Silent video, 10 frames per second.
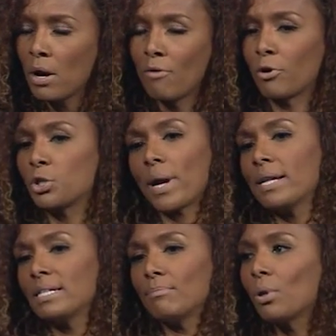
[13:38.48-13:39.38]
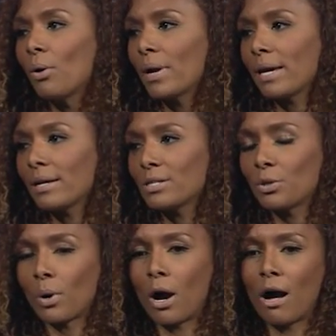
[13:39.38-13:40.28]
for trans employees who
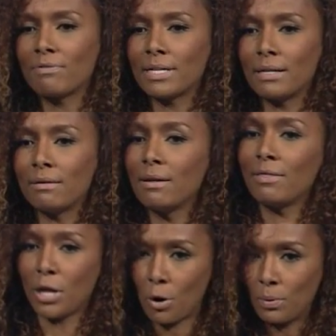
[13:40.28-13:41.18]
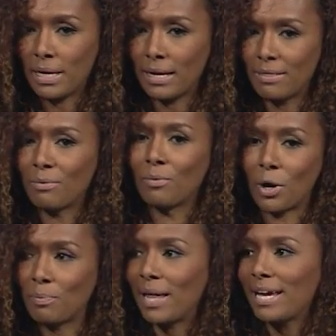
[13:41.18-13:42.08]
are often the only in the
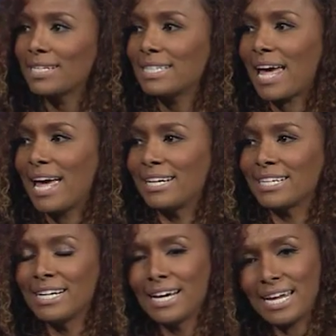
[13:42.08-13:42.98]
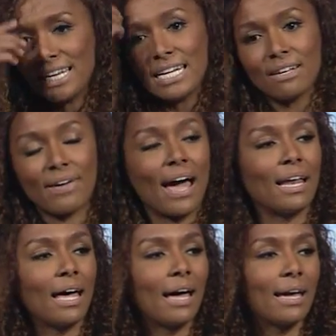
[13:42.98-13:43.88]
workplace and in need of
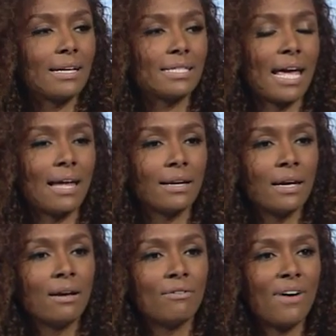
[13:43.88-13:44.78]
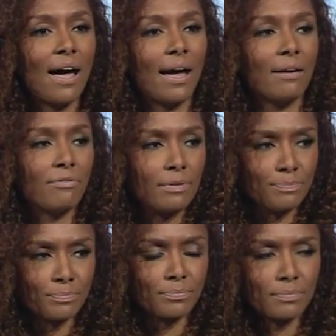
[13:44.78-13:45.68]
allies. And 5,
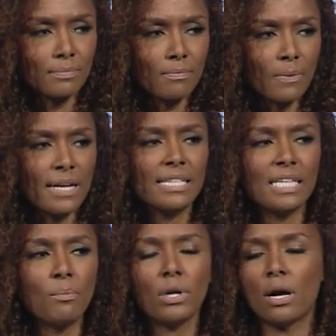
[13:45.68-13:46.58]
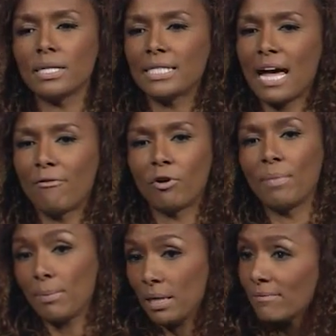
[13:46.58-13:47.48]
is someone on staff, or
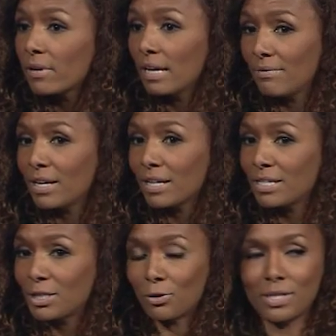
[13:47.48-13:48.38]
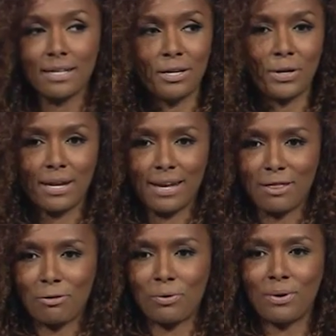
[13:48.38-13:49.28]
maybe even a consultant that you can
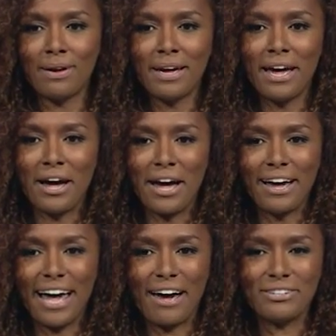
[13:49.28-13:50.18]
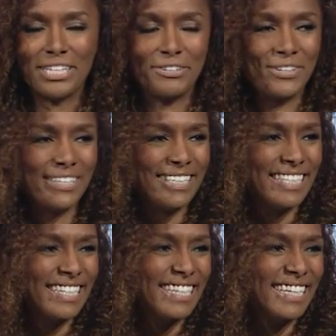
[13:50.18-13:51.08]
get through Out and Equal,
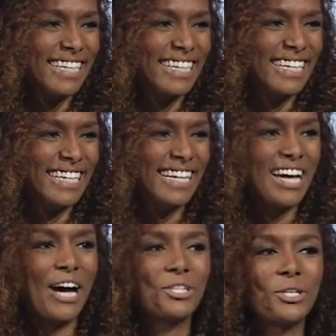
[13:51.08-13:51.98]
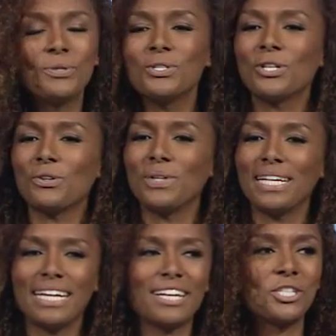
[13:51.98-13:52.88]
attuned to the
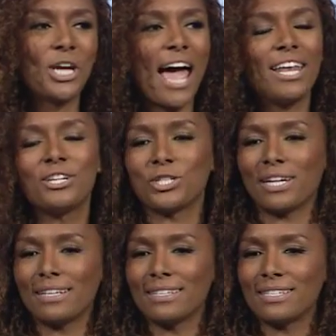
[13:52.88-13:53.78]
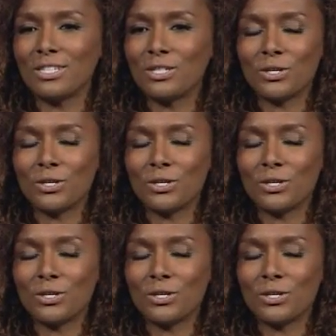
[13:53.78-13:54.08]
unique challenges